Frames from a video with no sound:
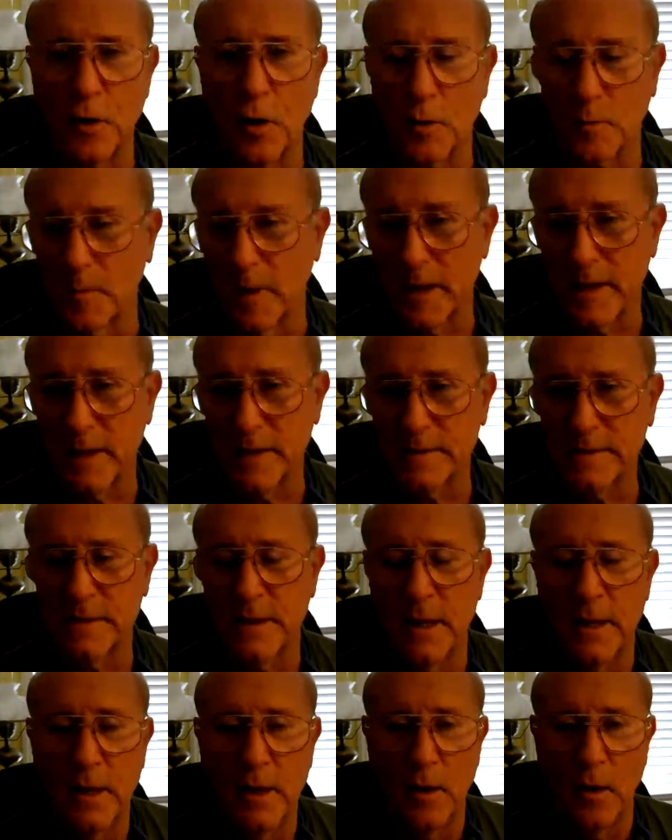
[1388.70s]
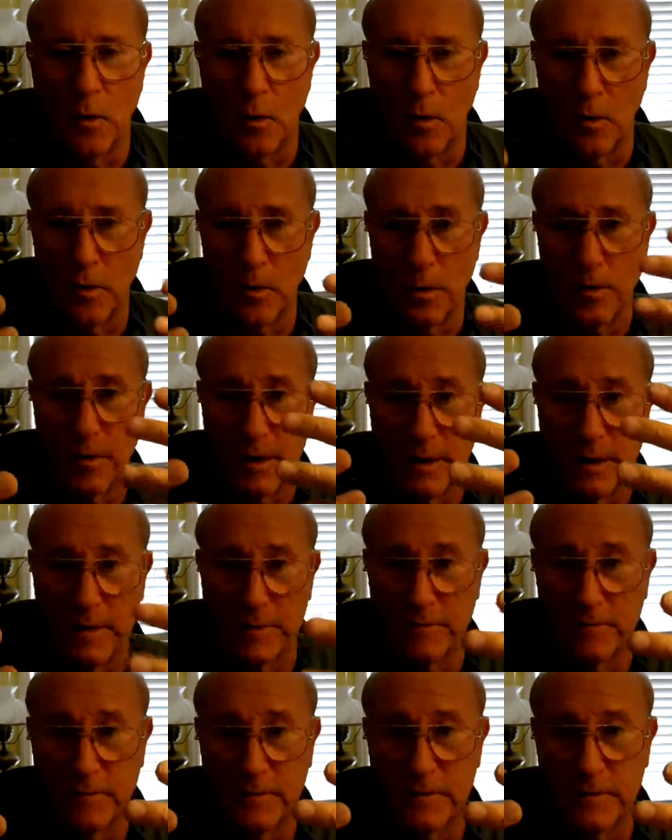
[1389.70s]
and dark bands, or
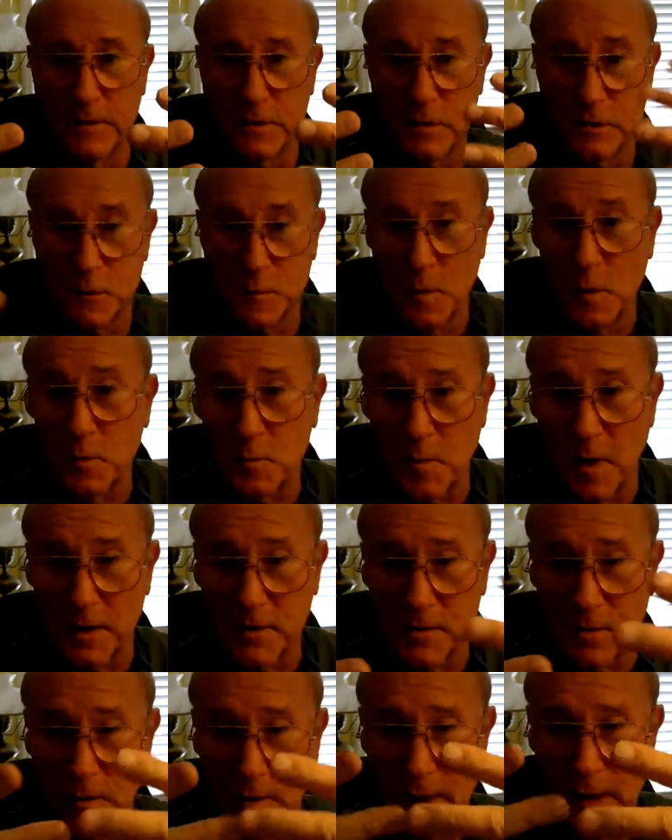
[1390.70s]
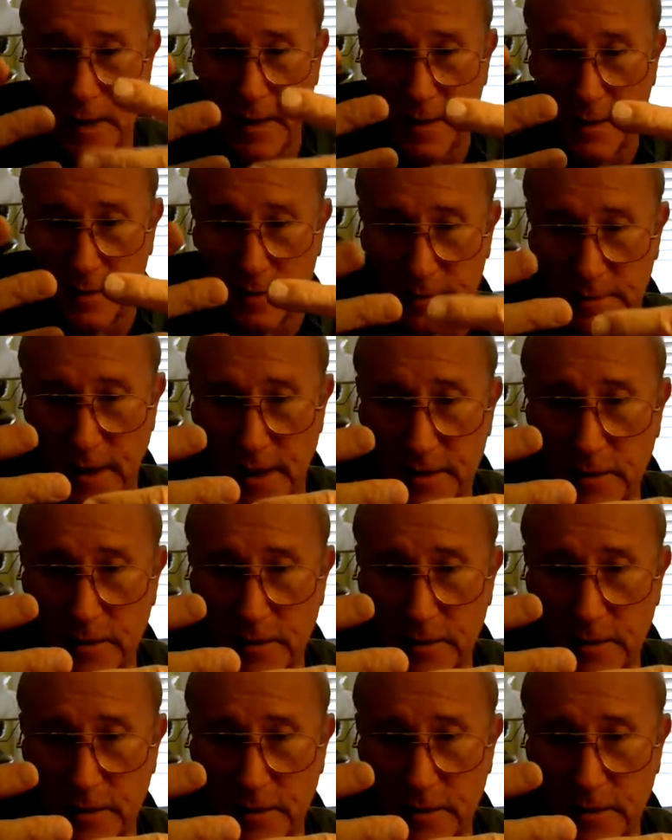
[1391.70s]
in smooth muscle, they